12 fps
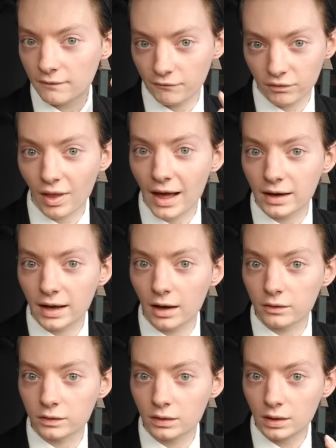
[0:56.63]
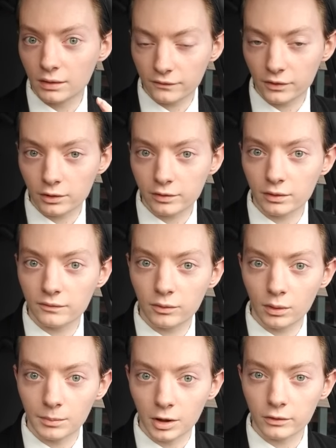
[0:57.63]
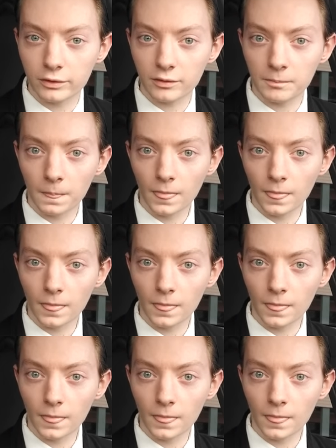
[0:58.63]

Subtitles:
flat out, first and foremost.